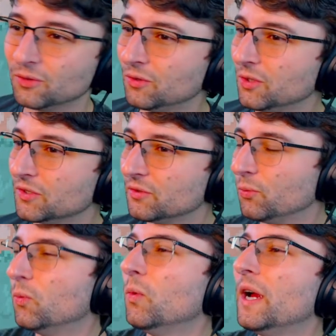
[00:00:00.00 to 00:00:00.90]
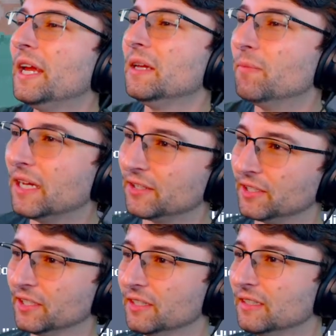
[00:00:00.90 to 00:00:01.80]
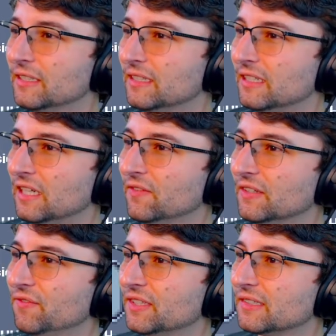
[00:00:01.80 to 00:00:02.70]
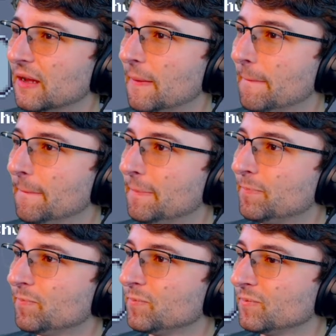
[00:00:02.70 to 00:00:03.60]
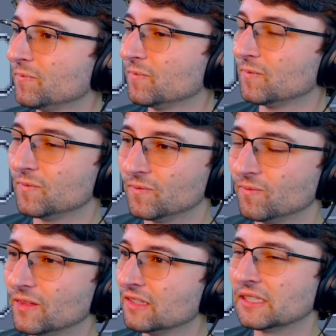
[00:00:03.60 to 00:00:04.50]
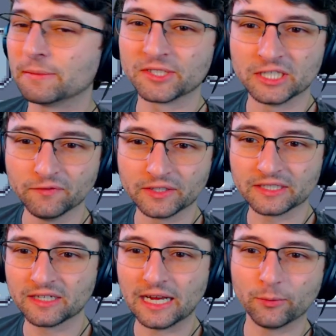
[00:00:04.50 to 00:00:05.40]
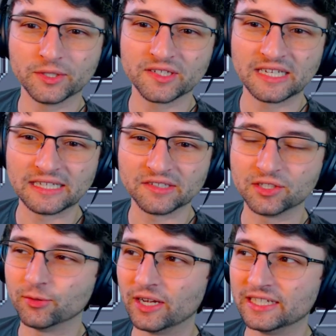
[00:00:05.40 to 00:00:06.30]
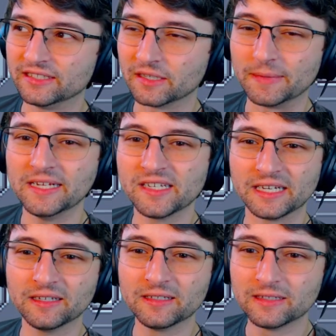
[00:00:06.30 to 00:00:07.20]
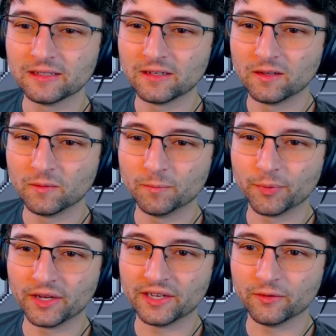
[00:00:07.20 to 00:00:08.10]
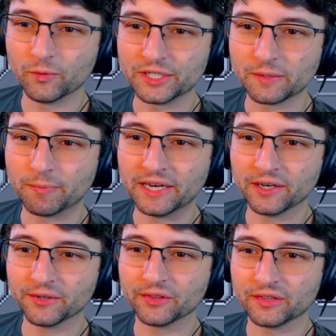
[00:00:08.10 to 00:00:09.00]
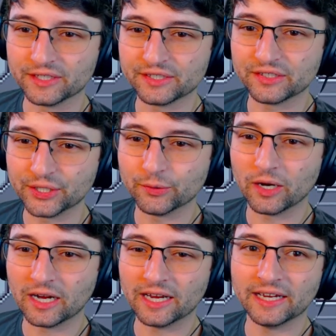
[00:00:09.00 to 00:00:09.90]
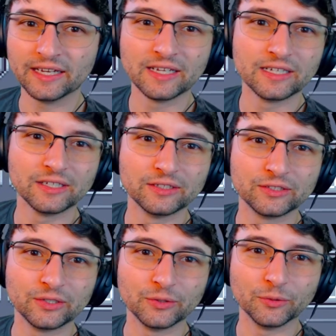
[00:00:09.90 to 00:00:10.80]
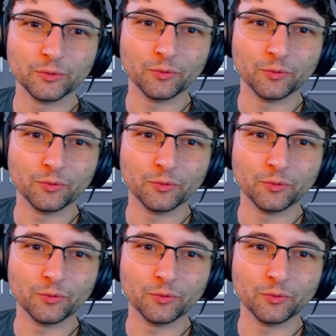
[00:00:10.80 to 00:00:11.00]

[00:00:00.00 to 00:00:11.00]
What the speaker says: looks way better. Even if it's not that much different. It's not. I wouldn't say that this UI is amazing, but when you compare this UI to